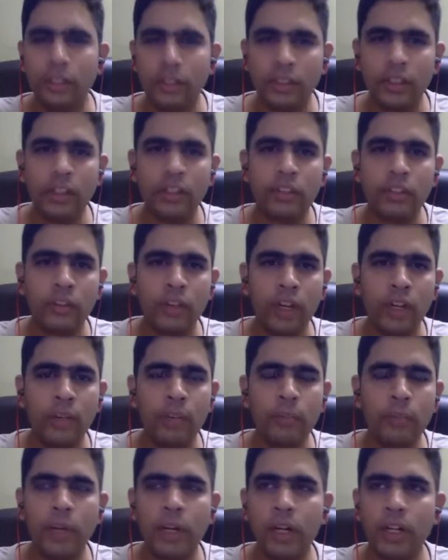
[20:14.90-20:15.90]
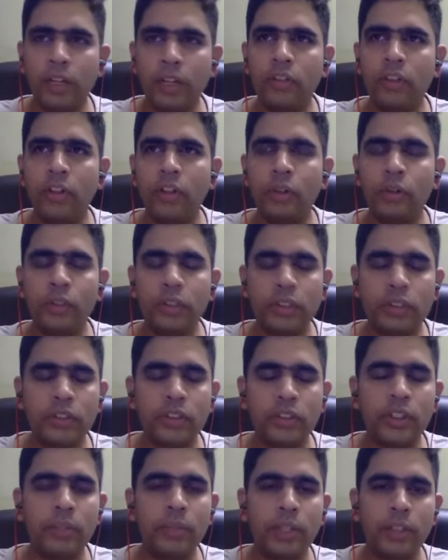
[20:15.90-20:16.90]
Yes, I am part of one of the
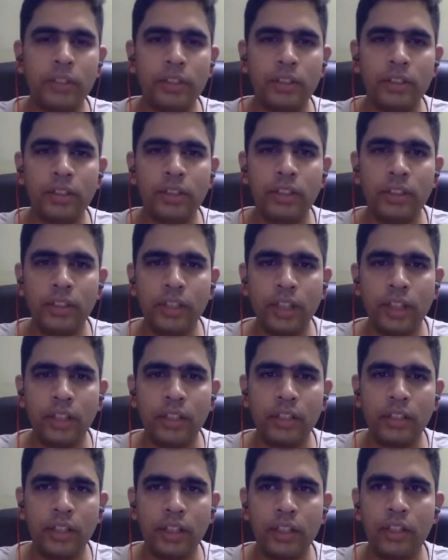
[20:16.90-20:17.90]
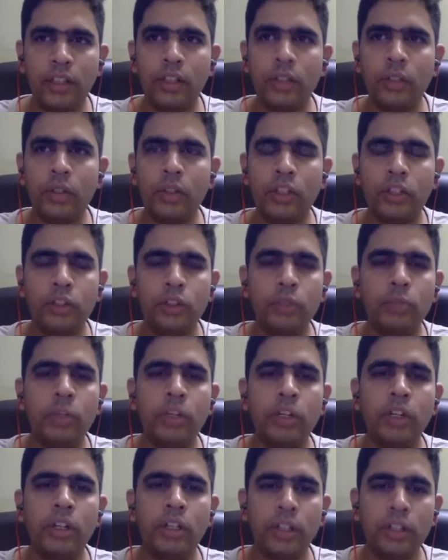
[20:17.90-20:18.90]
stream actually. Yeah, they are into
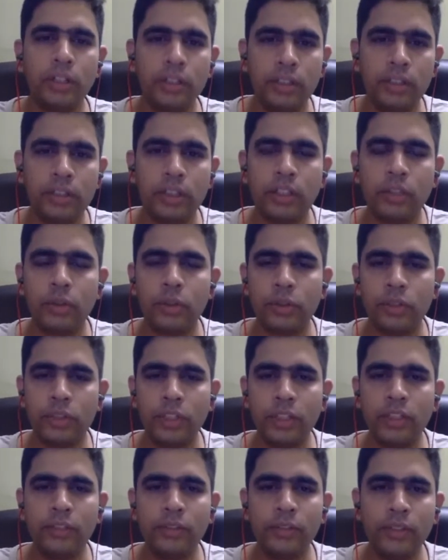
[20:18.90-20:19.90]
consumer intelligence, I would say.